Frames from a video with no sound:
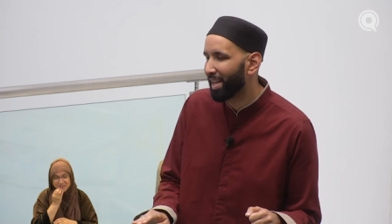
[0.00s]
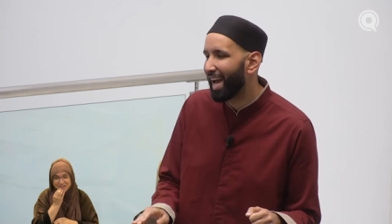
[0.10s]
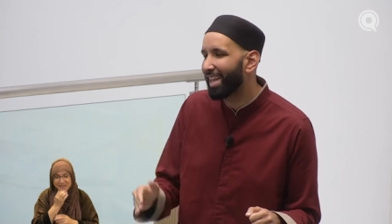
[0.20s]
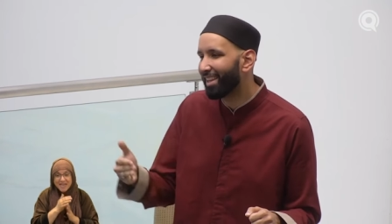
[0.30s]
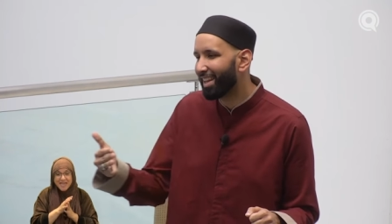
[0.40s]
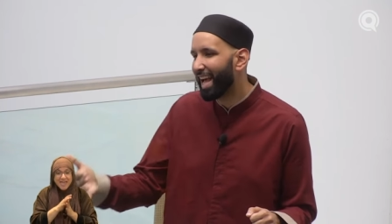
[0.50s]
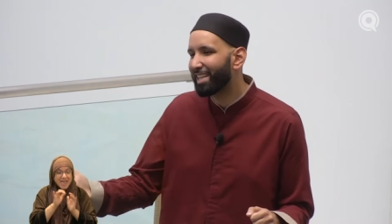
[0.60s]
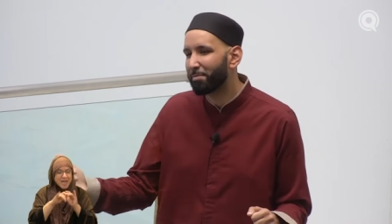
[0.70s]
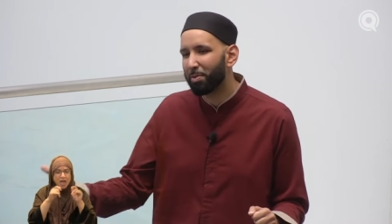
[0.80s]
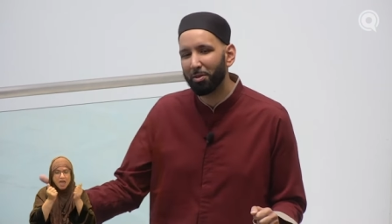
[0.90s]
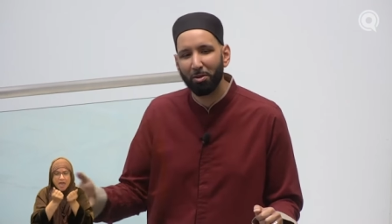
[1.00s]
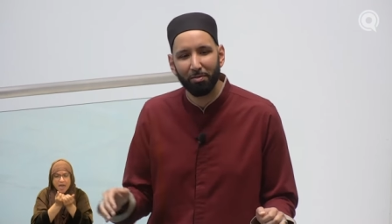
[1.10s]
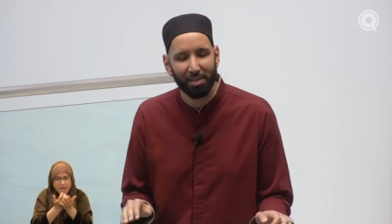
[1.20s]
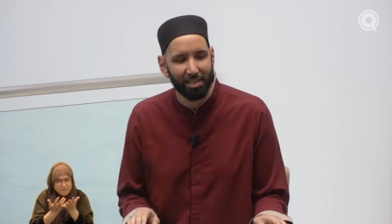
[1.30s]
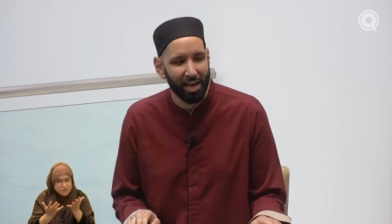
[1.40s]
And the last pillar
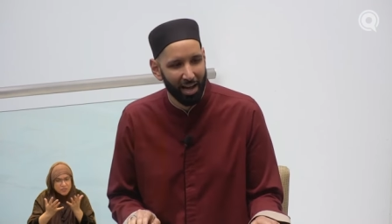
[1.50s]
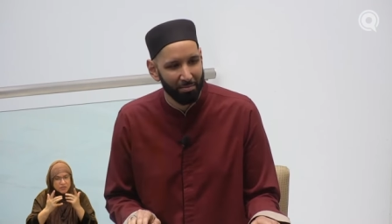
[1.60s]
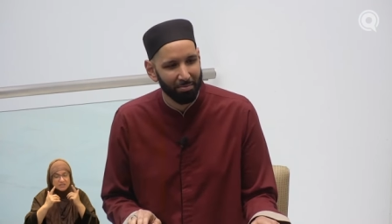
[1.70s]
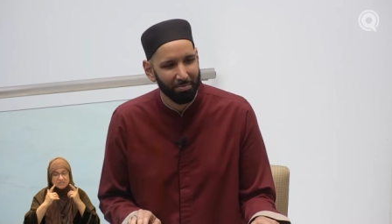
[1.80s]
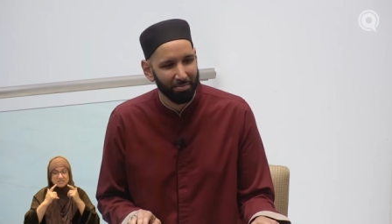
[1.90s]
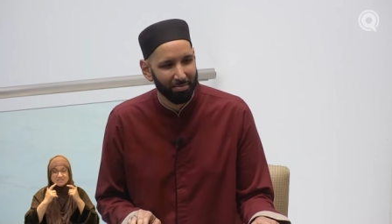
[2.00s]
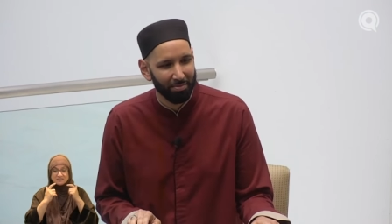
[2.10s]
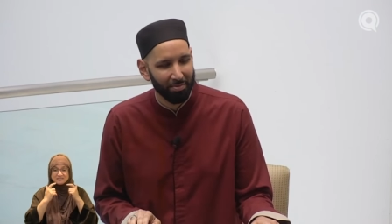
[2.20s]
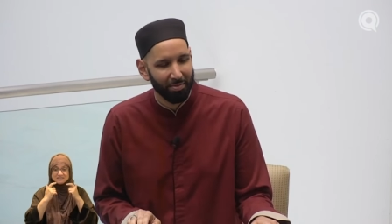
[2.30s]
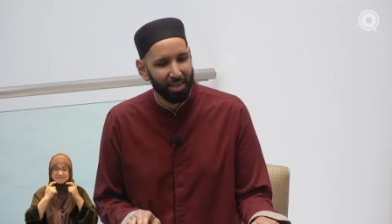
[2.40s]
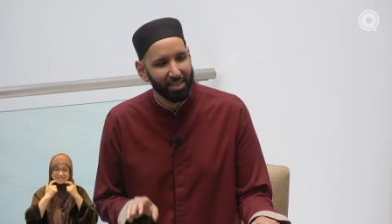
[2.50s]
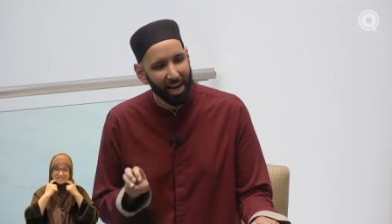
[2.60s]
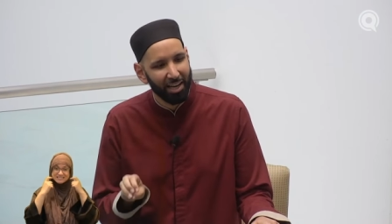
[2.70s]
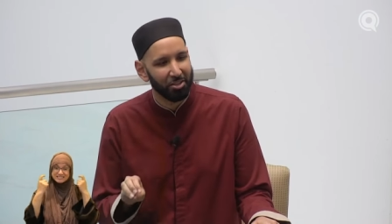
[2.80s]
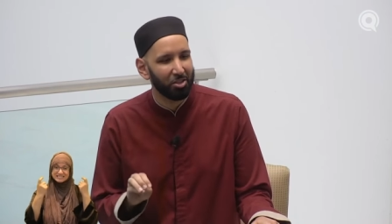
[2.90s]
of Islam is
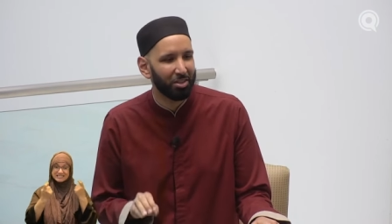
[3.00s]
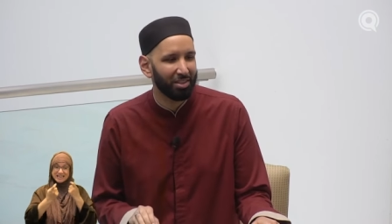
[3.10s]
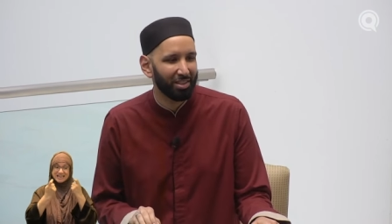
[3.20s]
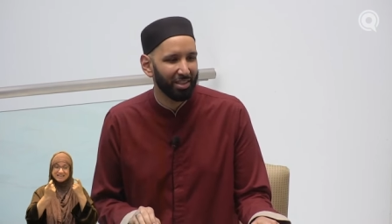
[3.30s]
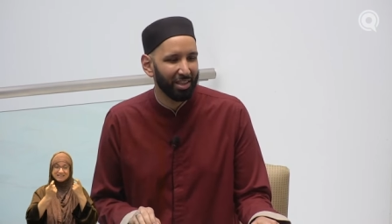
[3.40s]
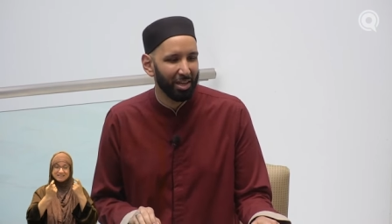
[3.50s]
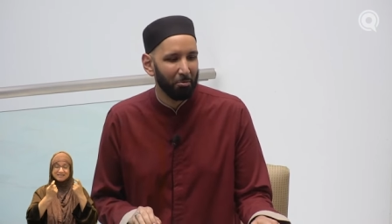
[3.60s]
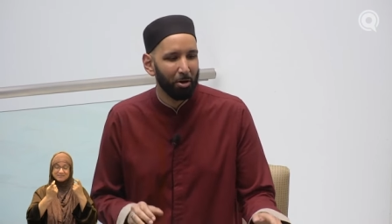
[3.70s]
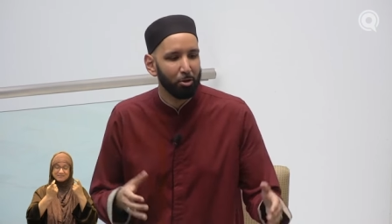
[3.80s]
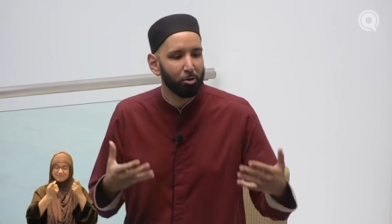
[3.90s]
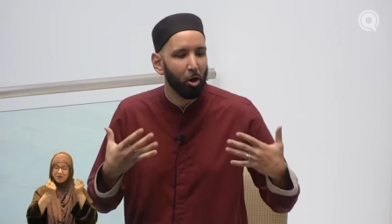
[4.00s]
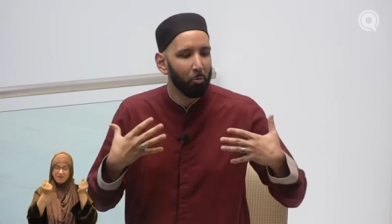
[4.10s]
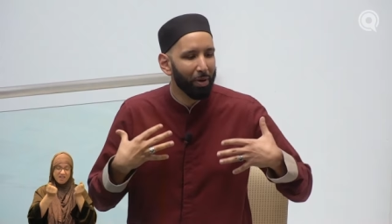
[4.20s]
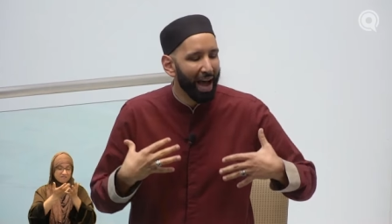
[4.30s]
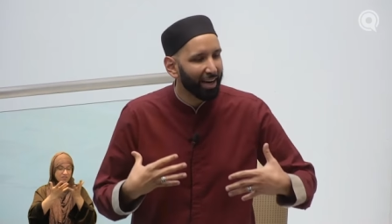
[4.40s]
Hajj, where you go
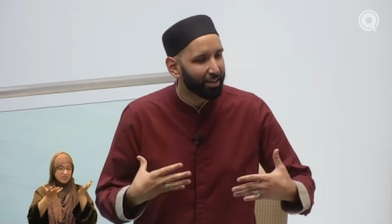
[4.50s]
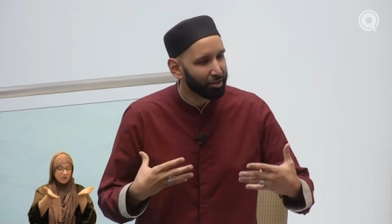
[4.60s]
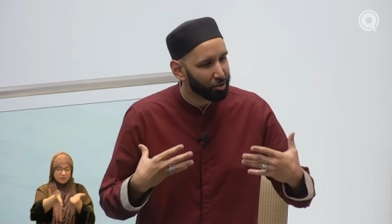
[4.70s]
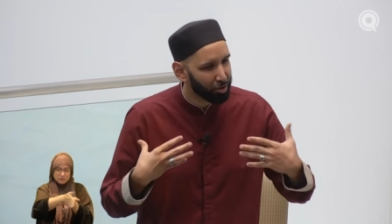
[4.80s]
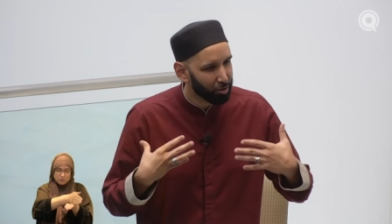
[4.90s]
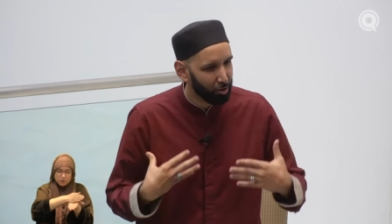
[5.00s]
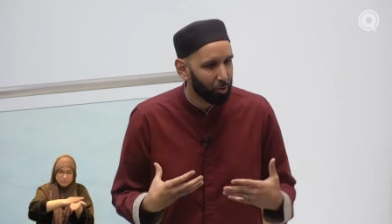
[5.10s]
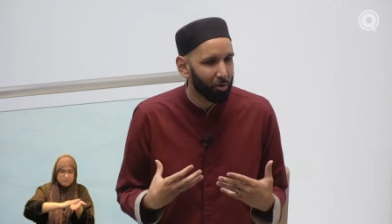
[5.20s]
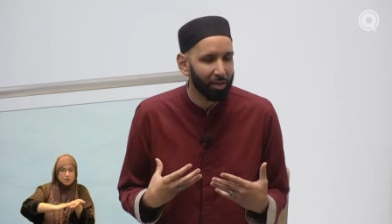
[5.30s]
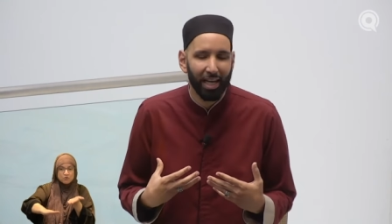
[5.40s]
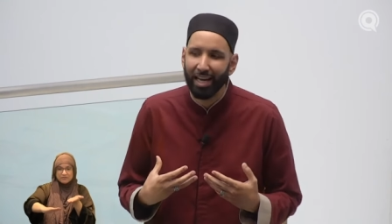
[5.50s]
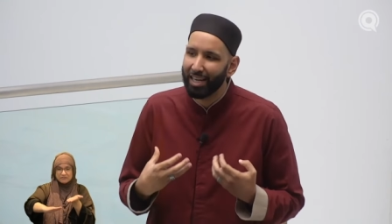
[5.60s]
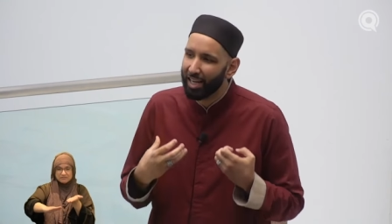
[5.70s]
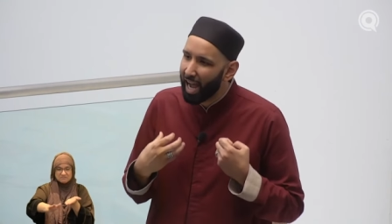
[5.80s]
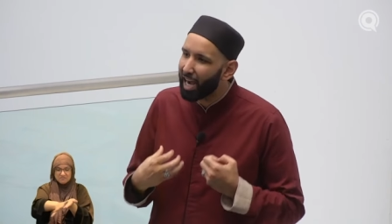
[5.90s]
back to your Lord in an
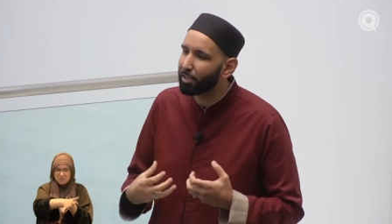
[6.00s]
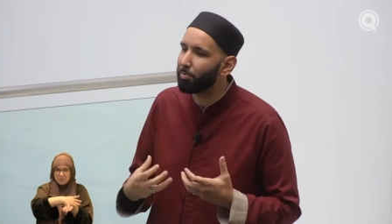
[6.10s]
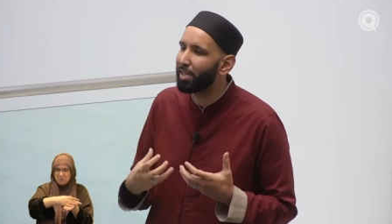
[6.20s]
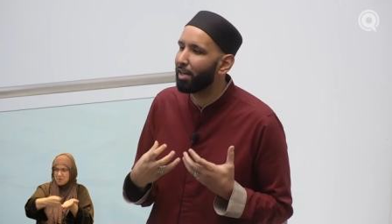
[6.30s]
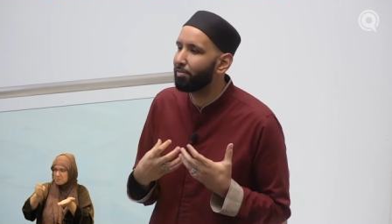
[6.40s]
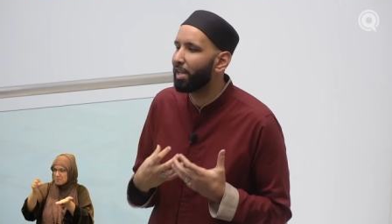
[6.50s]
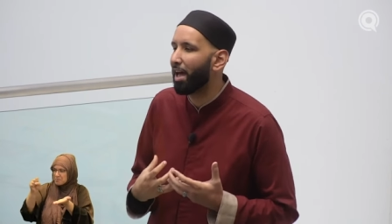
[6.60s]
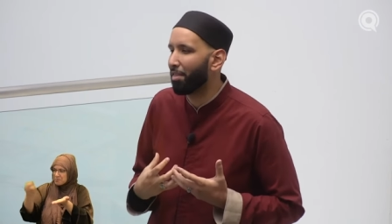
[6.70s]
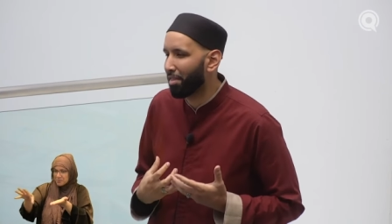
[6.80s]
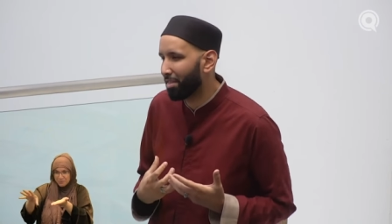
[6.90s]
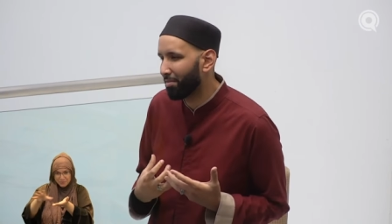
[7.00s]
enactment of death,